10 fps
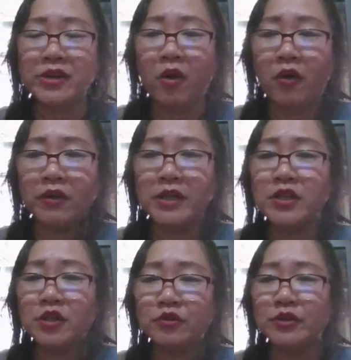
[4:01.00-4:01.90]
these are all
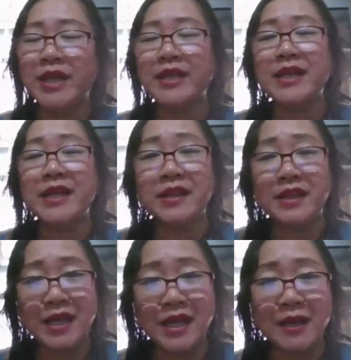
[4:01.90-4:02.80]
included
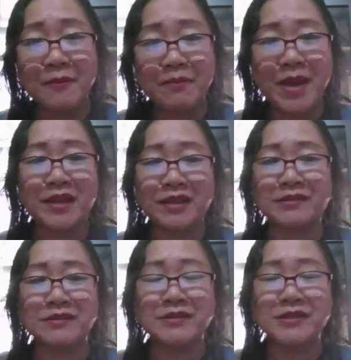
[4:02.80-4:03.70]
in the
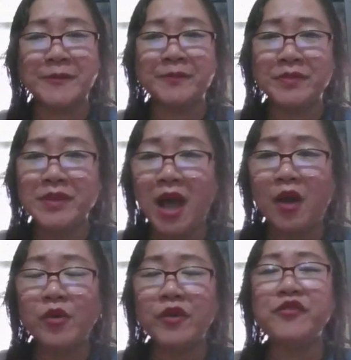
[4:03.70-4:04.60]
methods.
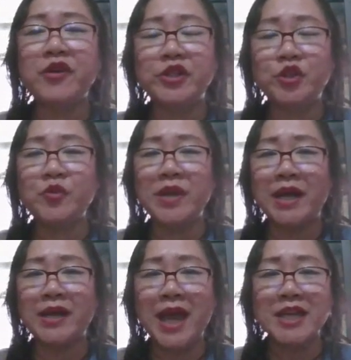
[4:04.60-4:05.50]
Now, if you are
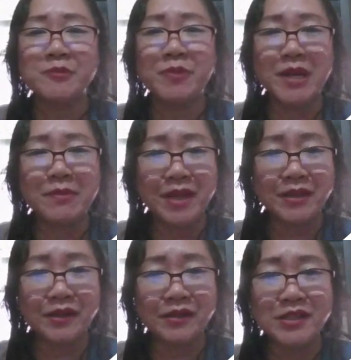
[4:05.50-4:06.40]
doing an
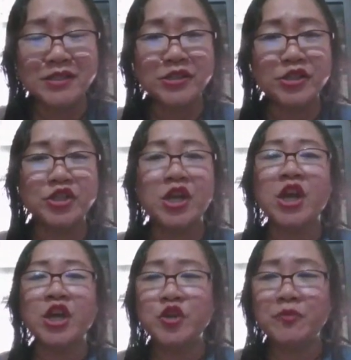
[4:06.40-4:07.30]
experimental research,
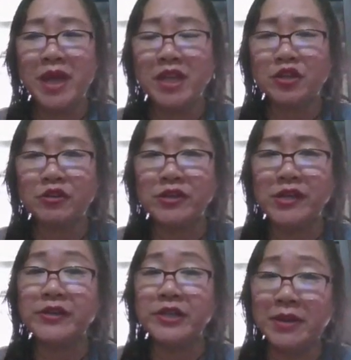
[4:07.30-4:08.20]
you may include
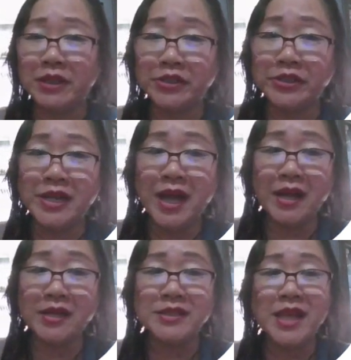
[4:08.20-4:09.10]
here the
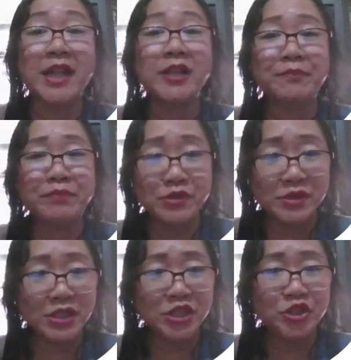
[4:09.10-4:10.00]
materials and the
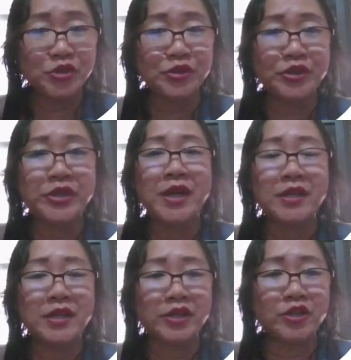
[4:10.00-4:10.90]
procedure
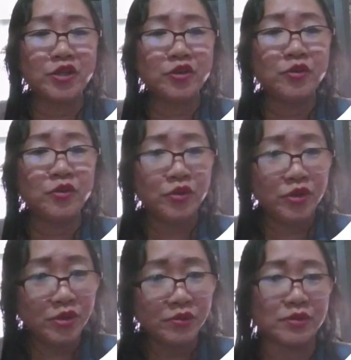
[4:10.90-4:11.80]
that you
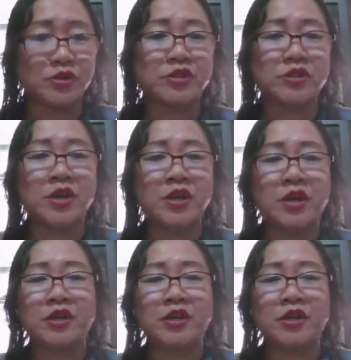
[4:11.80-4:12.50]
use.